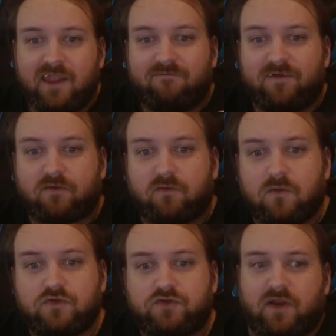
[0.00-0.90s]
if it
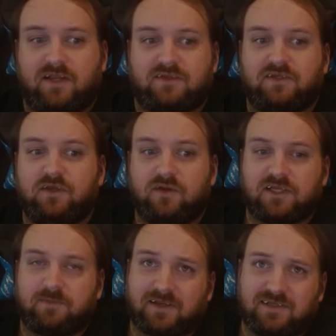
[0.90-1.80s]
grows traits you'd
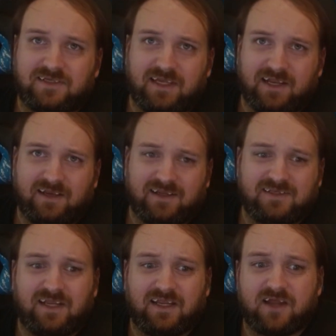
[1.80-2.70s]
expect to see in an
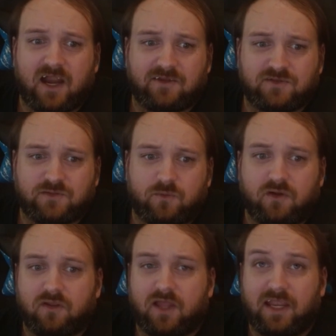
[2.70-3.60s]
extinct
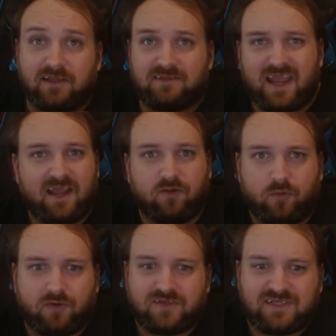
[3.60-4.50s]
dinosaur, like a
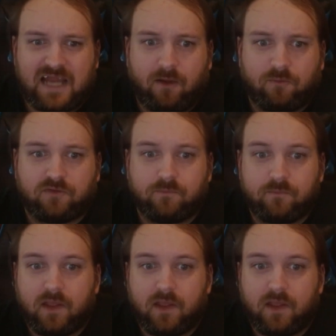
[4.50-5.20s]
tail or a snout.